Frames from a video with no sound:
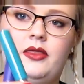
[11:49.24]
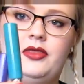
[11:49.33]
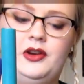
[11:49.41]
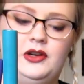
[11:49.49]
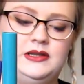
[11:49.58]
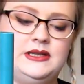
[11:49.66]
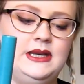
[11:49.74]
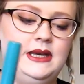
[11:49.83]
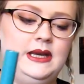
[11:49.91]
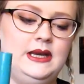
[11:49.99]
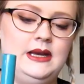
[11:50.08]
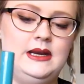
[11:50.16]

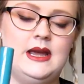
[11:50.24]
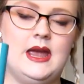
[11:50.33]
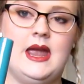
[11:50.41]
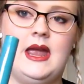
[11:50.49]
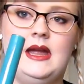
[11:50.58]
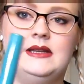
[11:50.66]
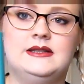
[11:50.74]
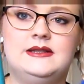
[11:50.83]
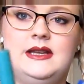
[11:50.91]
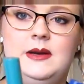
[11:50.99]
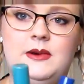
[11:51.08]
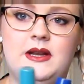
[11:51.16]
13, and
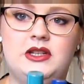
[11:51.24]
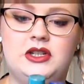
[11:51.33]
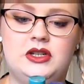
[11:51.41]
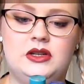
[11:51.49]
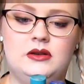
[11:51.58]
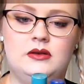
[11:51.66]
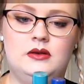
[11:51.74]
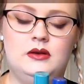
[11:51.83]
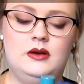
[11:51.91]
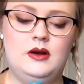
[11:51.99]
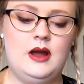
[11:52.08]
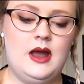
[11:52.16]
Sea Witch.
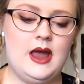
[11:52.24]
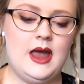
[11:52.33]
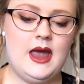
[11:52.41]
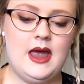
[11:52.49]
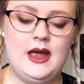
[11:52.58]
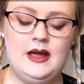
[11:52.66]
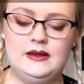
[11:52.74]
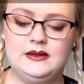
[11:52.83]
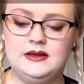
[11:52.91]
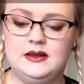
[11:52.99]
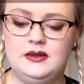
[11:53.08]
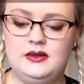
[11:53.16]

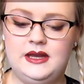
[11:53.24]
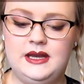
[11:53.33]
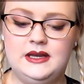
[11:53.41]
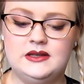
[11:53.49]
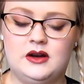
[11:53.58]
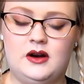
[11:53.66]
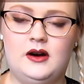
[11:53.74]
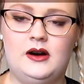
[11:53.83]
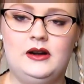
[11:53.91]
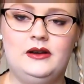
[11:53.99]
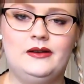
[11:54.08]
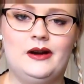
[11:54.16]
And these
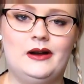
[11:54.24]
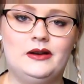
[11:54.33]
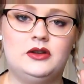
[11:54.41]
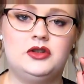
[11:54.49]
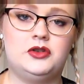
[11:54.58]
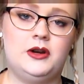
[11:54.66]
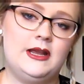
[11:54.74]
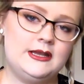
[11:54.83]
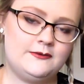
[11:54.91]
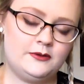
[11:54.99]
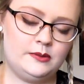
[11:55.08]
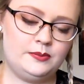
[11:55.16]
are not
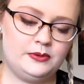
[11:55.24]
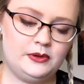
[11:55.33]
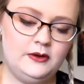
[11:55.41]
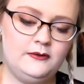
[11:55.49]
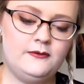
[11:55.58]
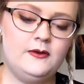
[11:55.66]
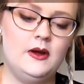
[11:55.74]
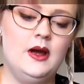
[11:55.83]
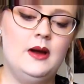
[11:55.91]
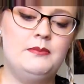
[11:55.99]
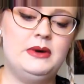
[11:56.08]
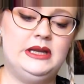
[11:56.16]
transfer proof,
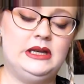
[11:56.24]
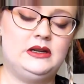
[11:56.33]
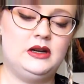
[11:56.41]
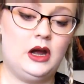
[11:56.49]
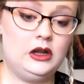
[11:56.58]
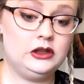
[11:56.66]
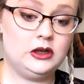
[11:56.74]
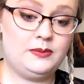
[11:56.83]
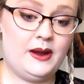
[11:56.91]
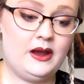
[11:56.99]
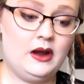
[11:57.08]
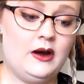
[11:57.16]
but the color
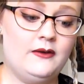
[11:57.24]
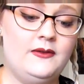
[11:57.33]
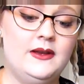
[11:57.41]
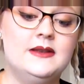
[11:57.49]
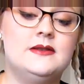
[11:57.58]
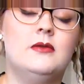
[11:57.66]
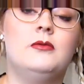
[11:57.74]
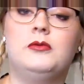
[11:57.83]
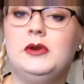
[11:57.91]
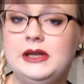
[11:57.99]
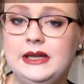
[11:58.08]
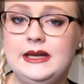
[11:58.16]
payoff is
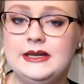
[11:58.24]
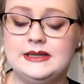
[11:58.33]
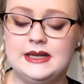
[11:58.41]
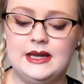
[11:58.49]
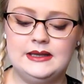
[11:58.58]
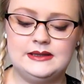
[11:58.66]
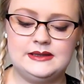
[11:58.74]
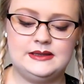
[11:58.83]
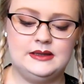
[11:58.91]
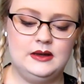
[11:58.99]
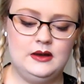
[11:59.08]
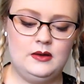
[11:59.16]
really
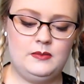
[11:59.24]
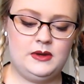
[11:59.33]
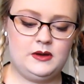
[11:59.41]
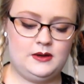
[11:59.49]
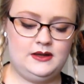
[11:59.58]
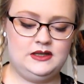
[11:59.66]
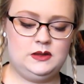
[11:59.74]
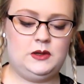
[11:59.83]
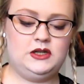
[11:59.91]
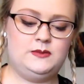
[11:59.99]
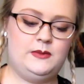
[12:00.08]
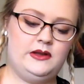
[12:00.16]
intense. Go ahead and
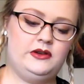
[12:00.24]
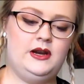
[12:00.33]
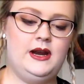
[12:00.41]
swatch it with my other